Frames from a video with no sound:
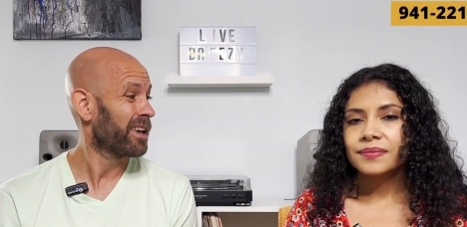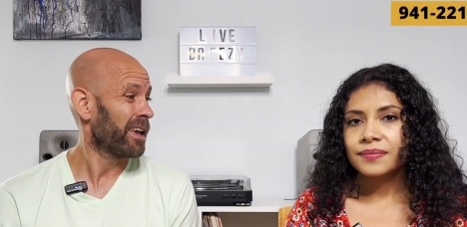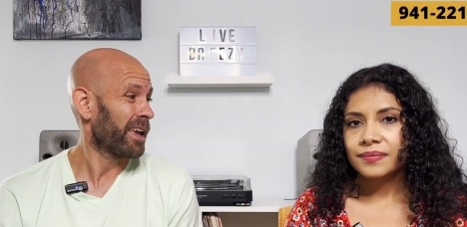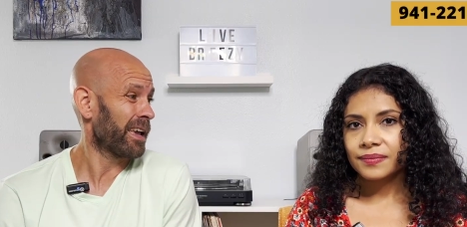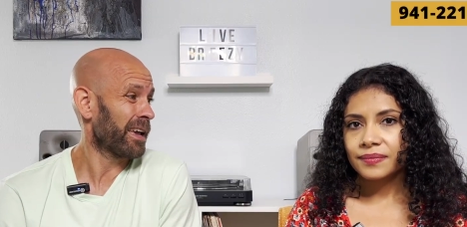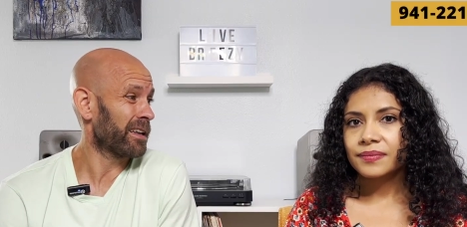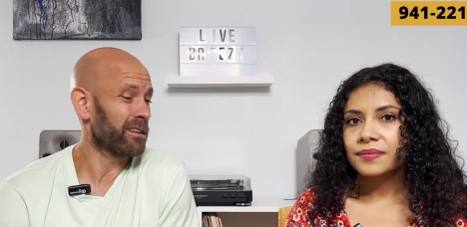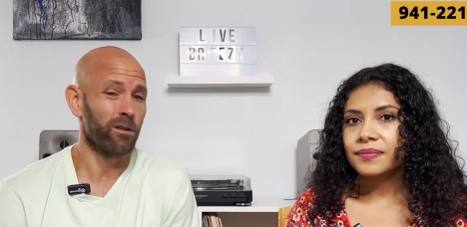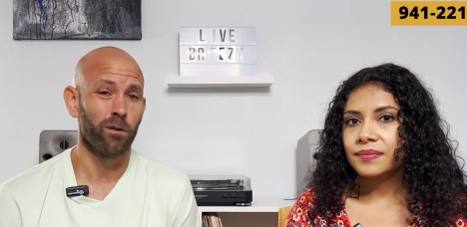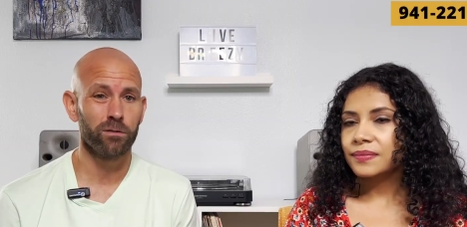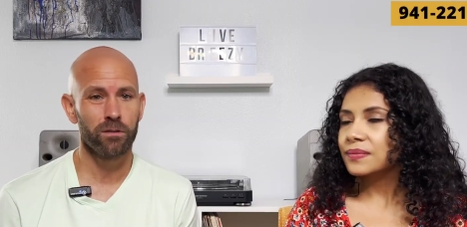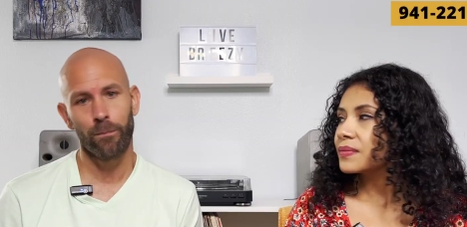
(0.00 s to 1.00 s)
Speaker 1: And you
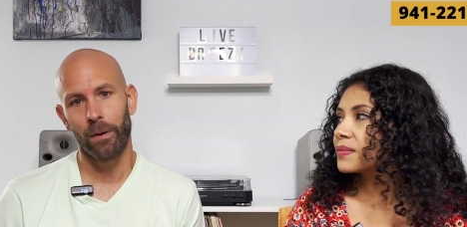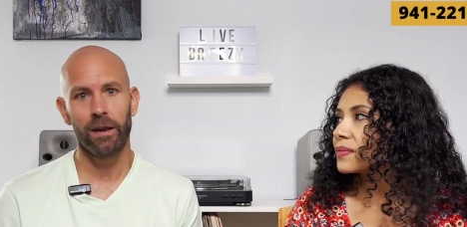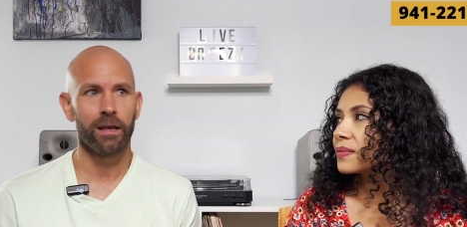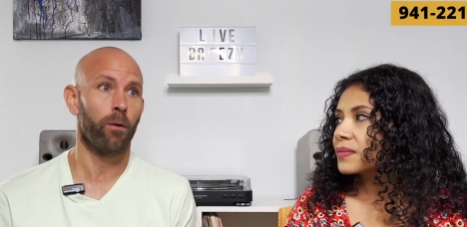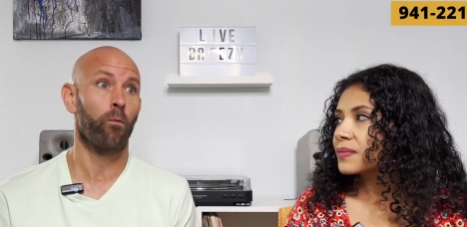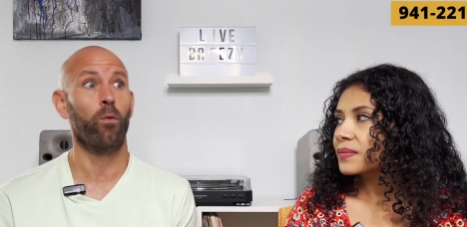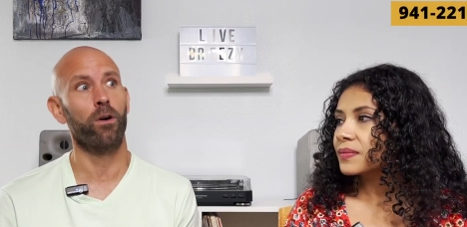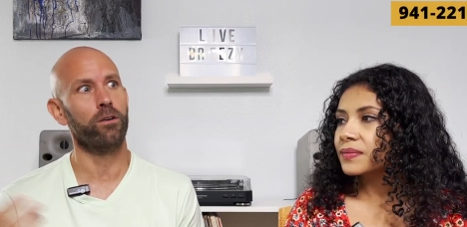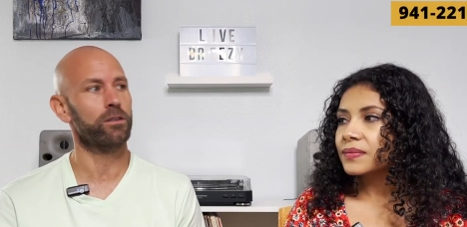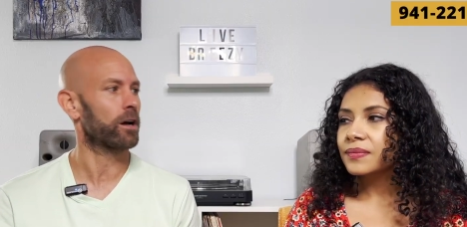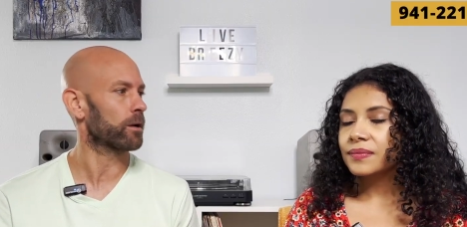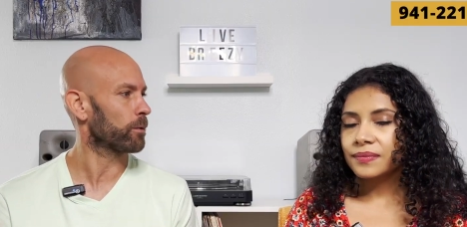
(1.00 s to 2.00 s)
know, depending on where
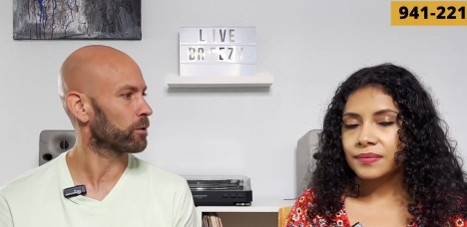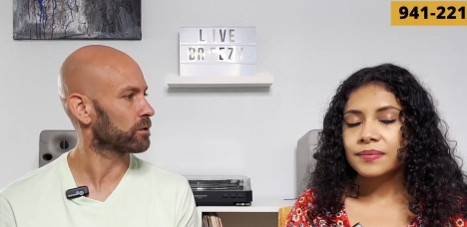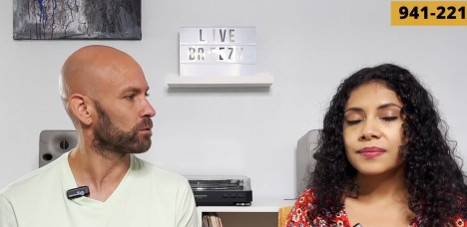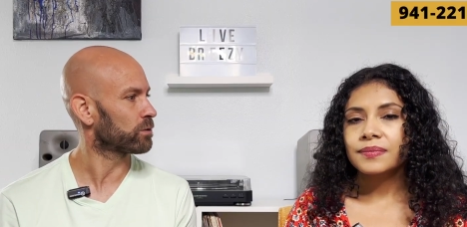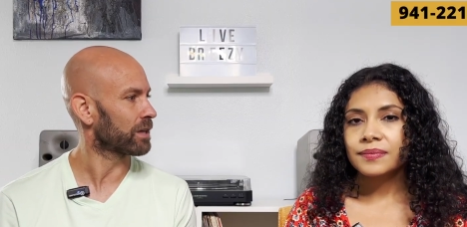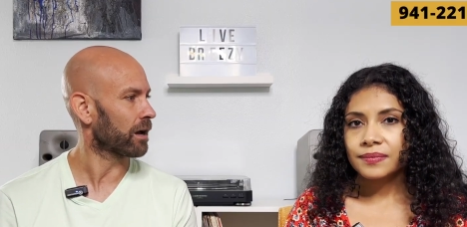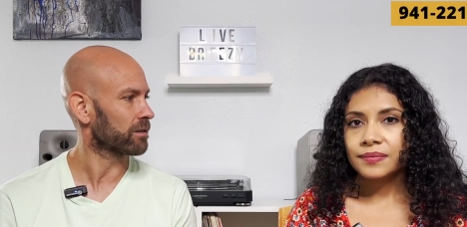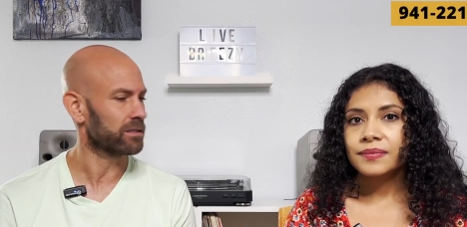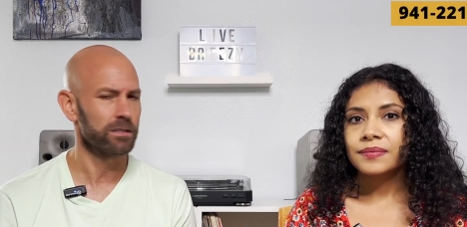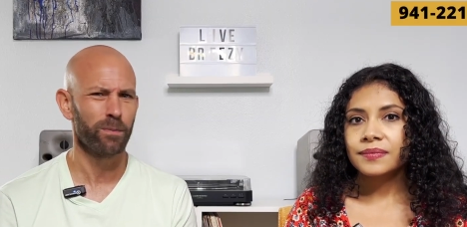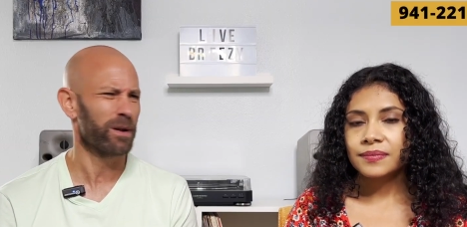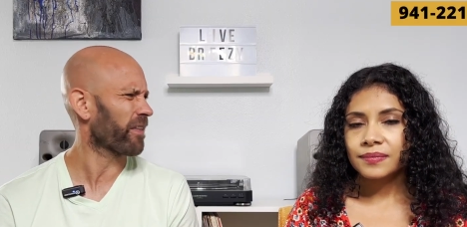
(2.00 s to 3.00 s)
you're talking about, the
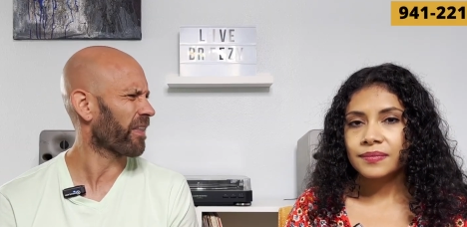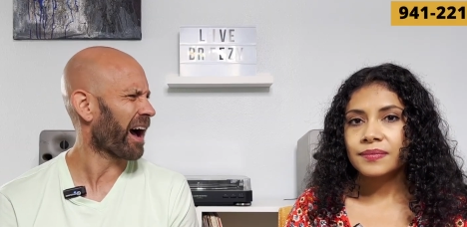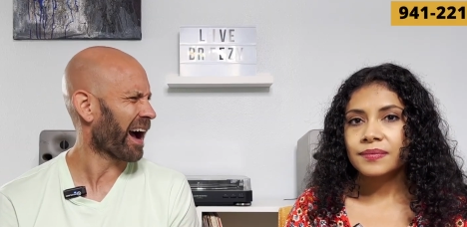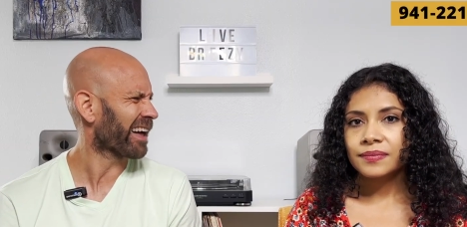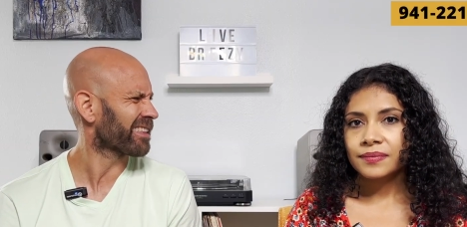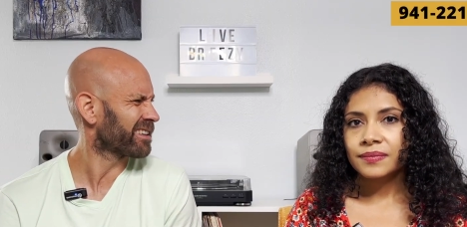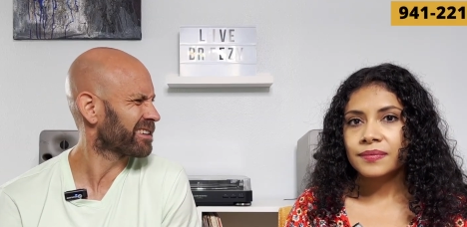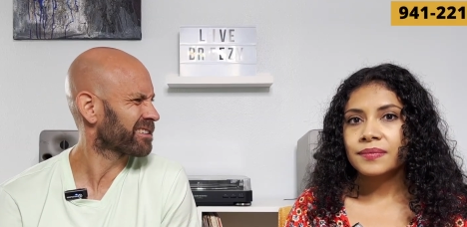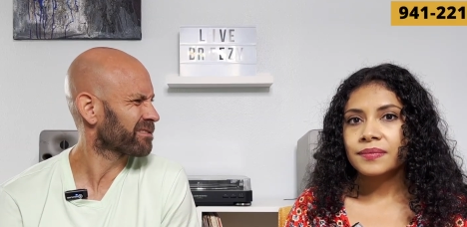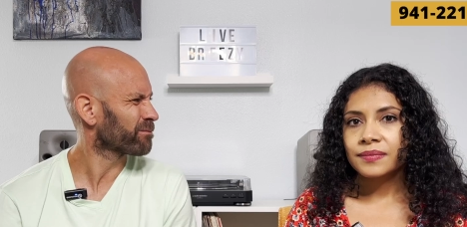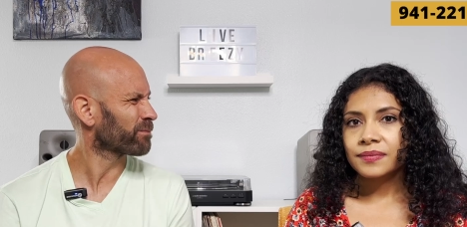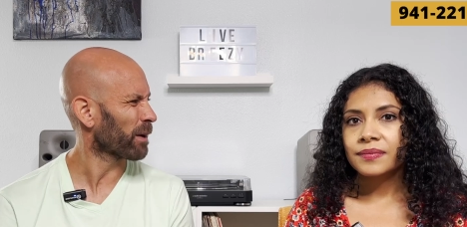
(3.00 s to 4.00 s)
2000s, but on the island,
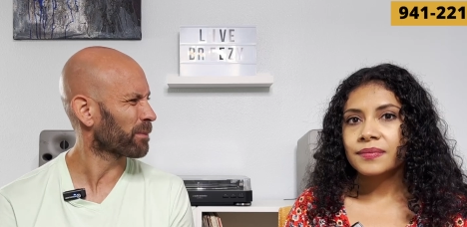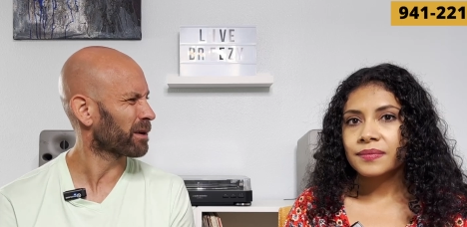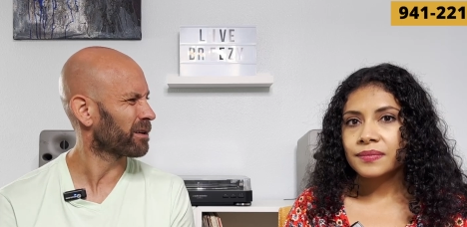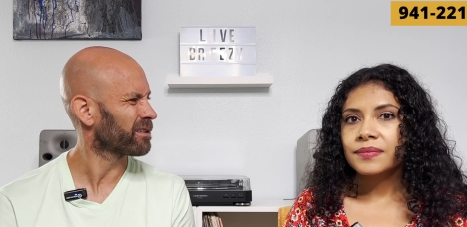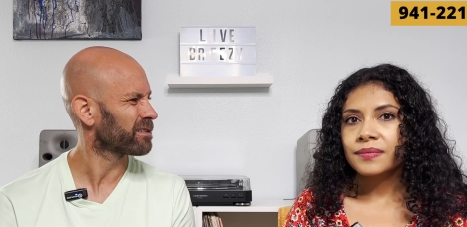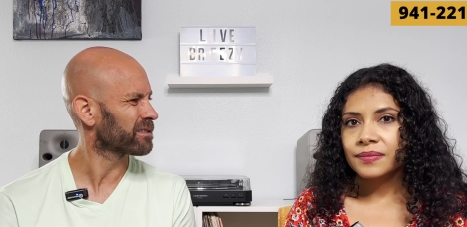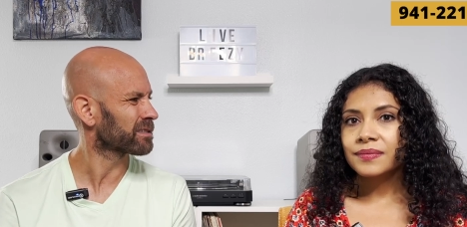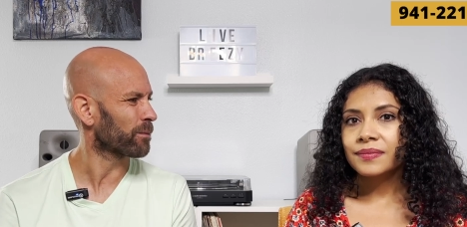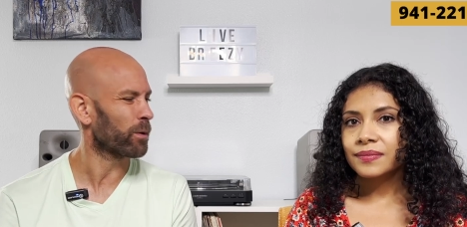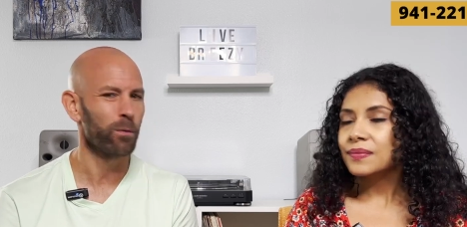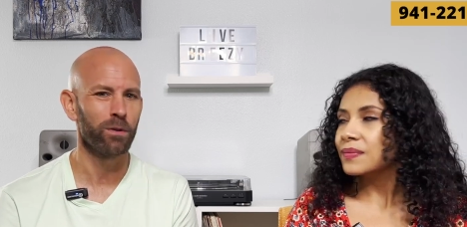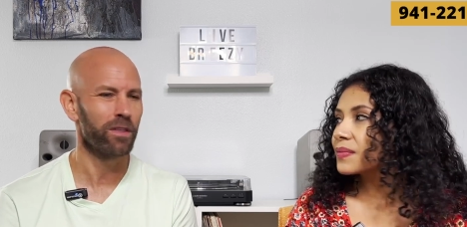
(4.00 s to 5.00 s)
probably
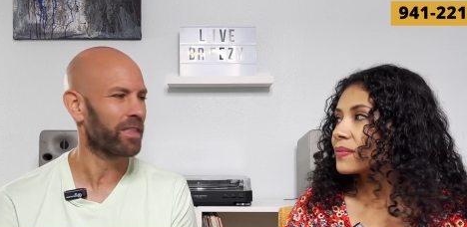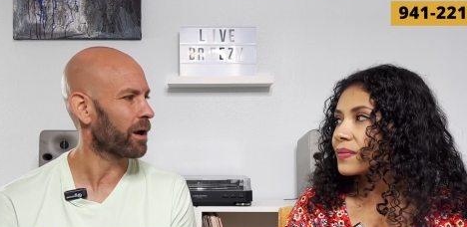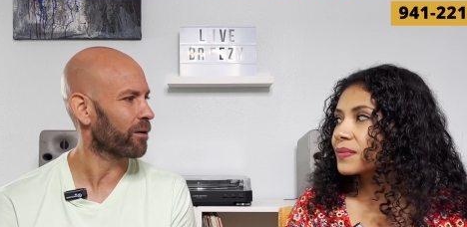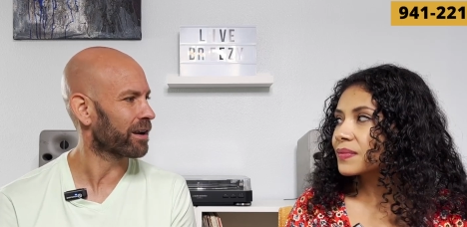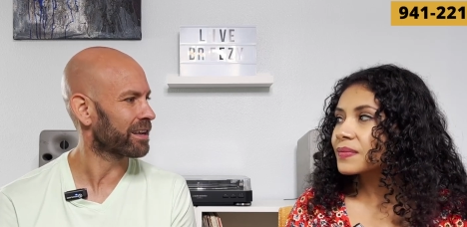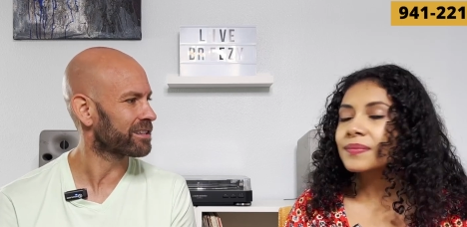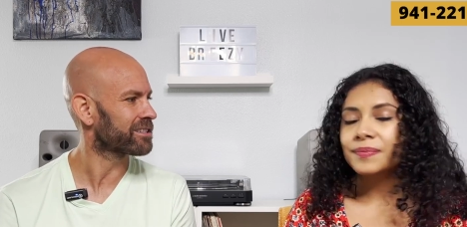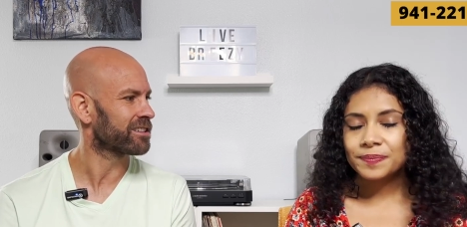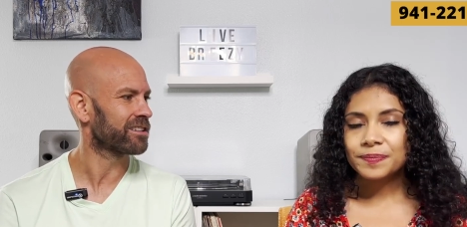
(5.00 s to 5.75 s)
somewhere within that range.